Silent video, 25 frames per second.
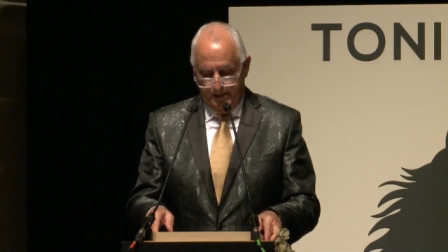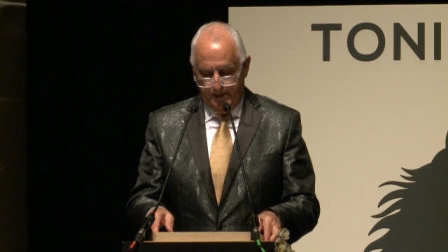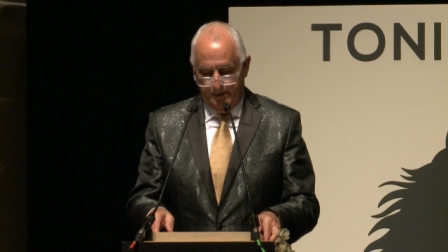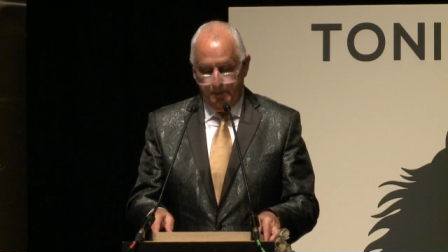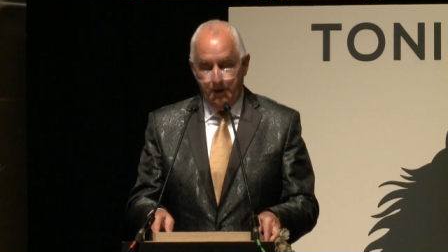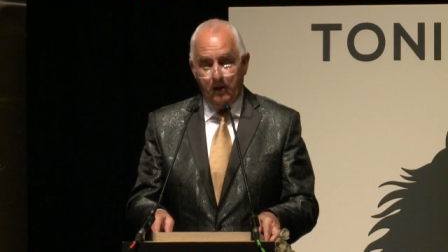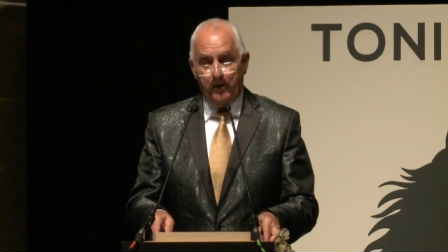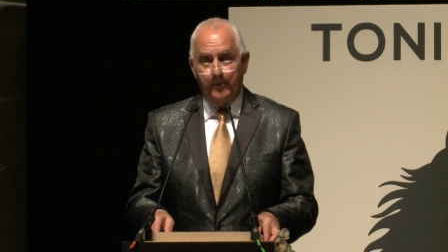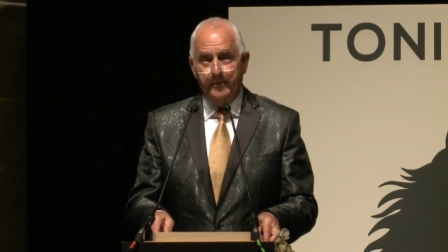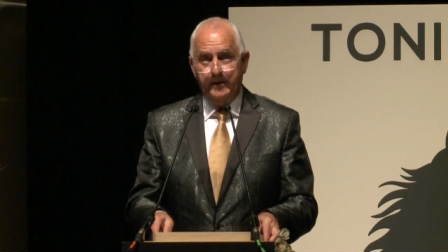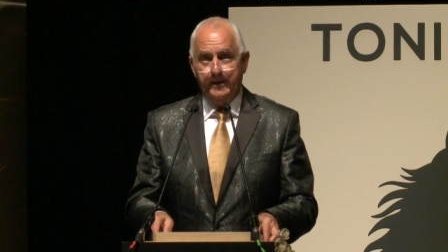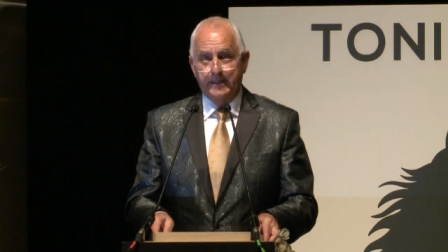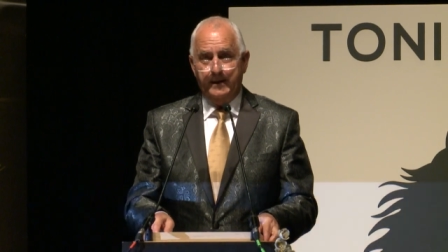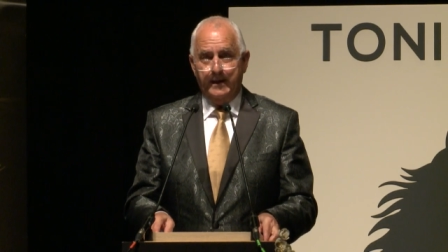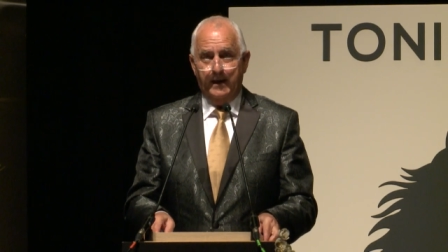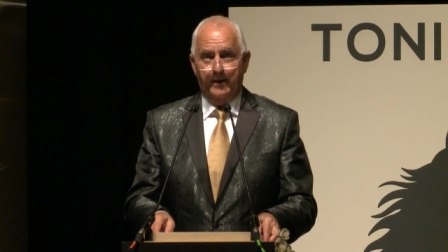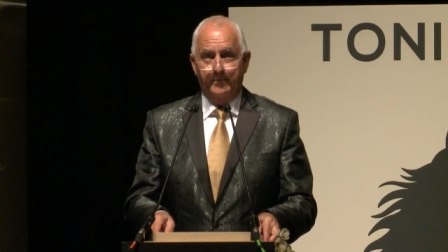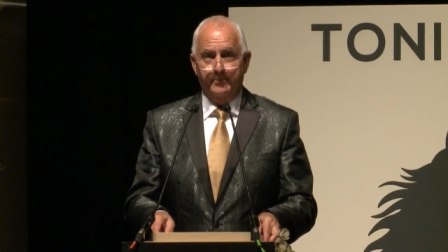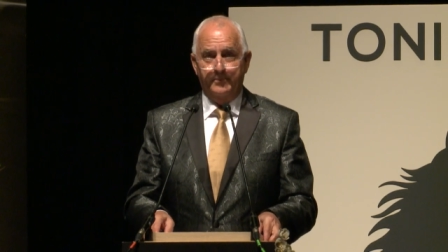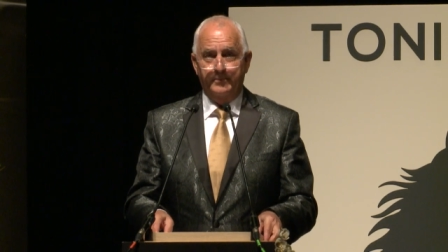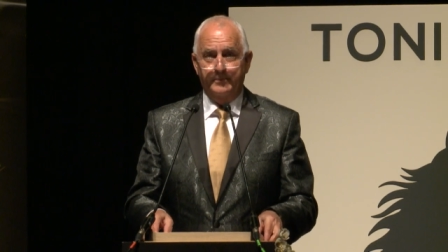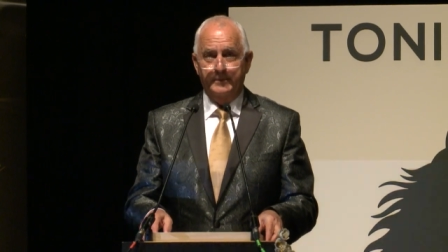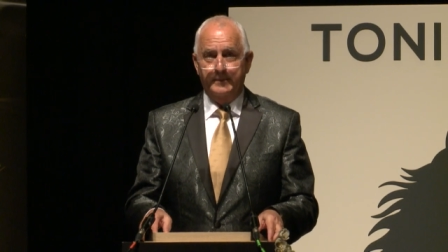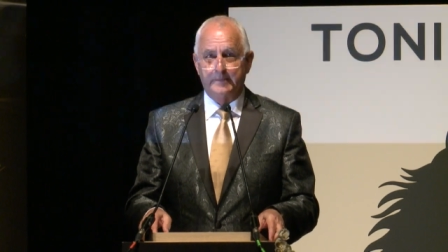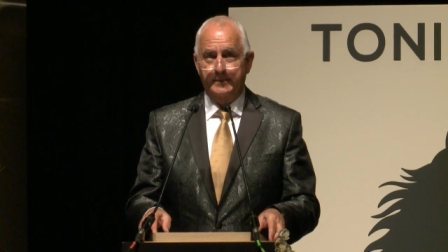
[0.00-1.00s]
the Melbourne Cup
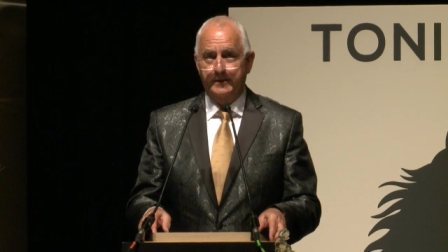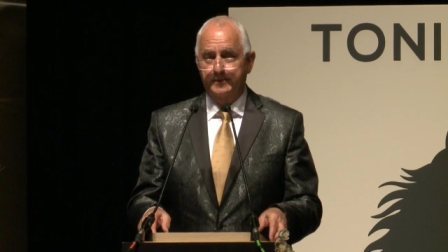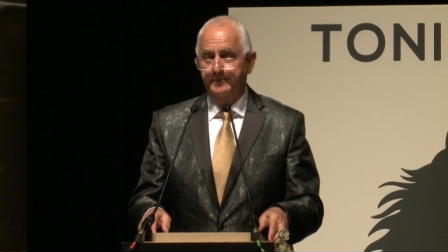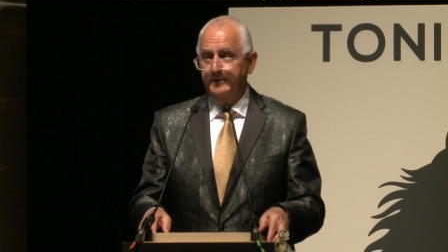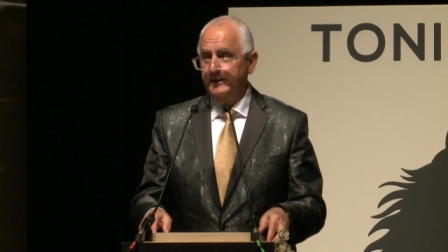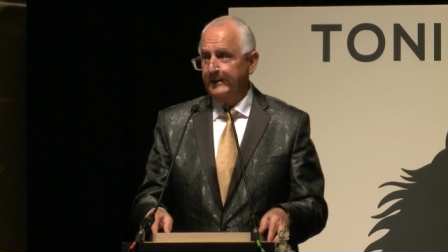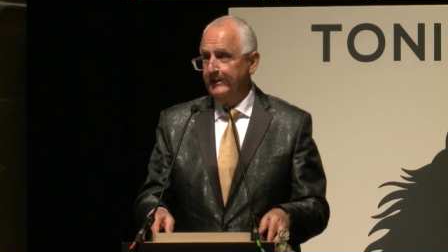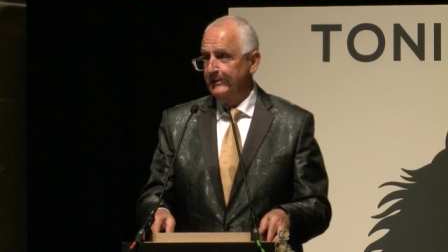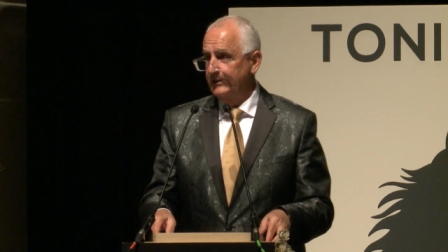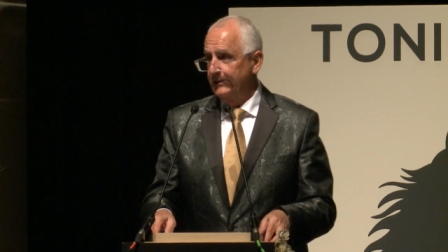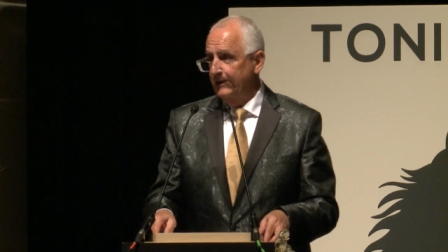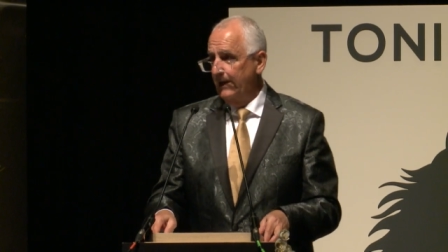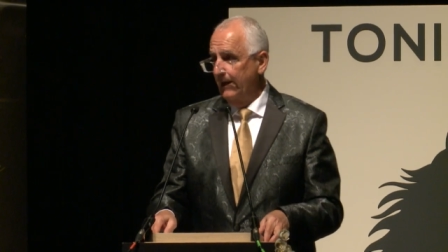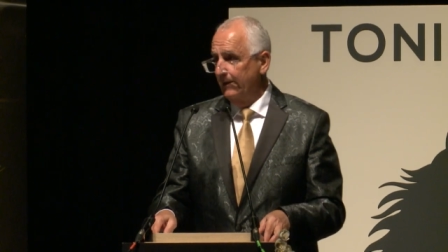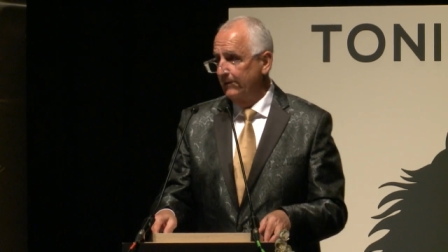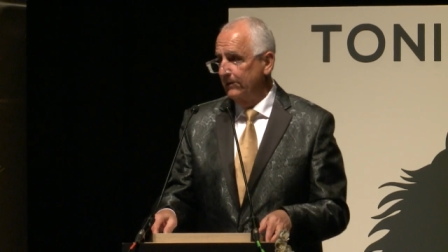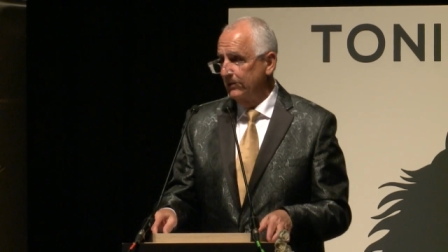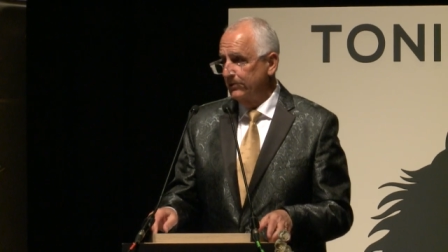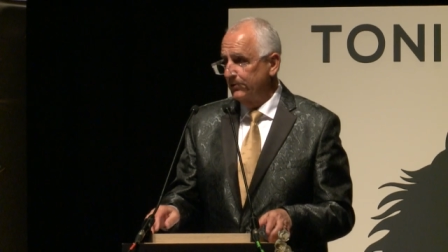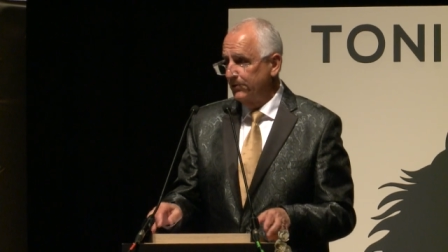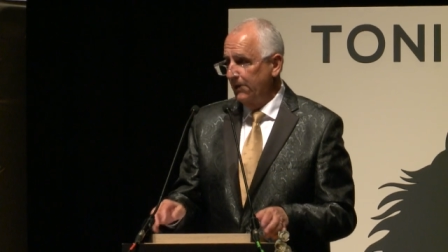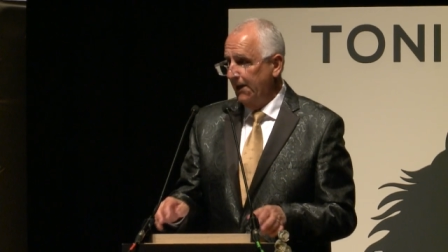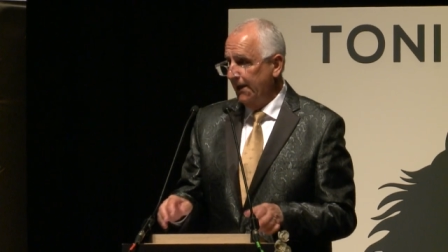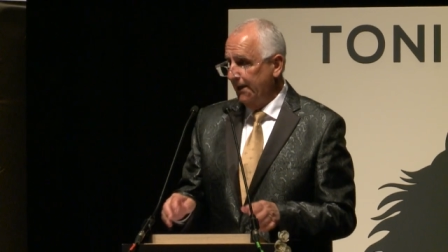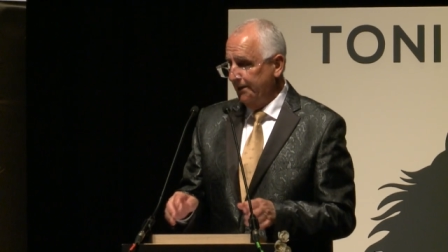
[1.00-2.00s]
but finished down the
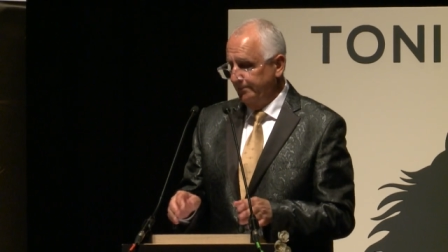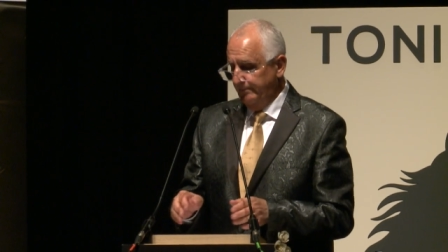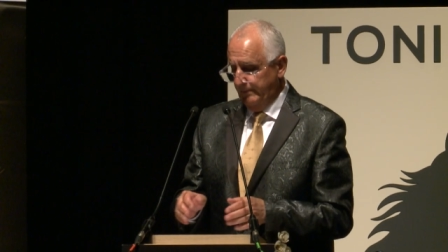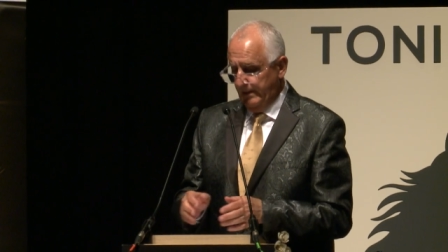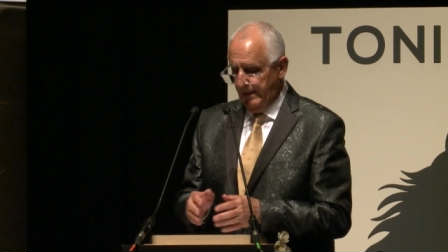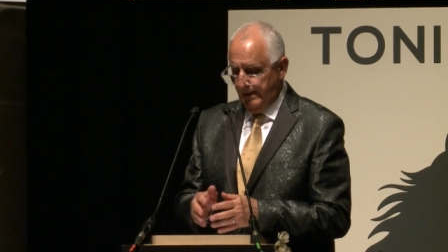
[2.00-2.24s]
track.